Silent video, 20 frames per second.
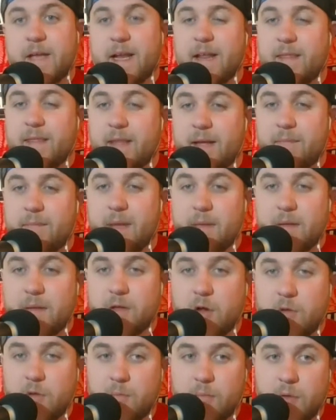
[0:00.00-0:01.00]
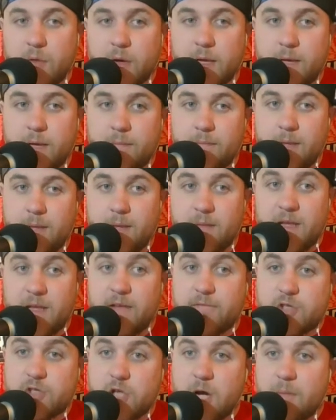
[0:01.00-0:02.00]
And I think maybe they'll book it.
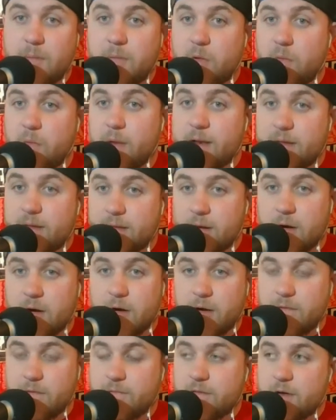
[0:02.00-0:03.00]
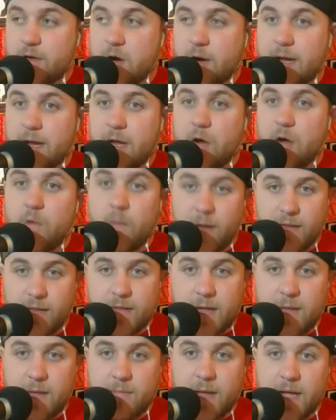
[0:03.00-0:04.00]
Maybe if Ciampa wins, or if Gargano
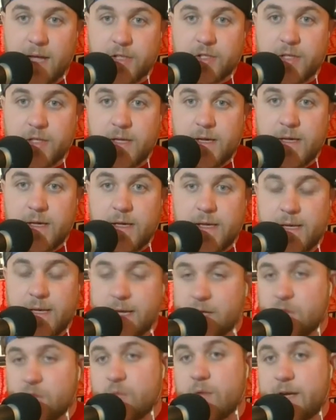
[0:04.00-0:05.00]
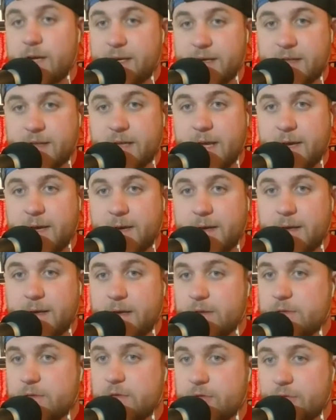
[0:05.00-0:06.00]
wins that match, he gets reinstated
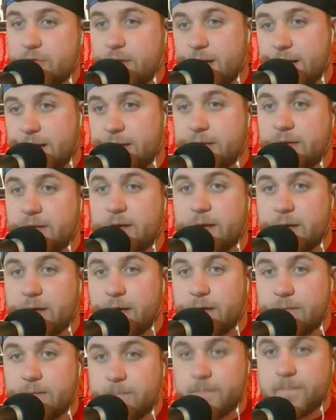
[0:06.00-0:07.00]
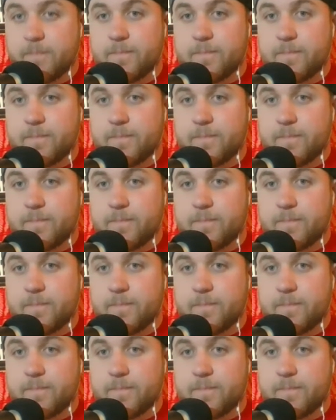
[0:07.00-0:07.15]
into NXT again.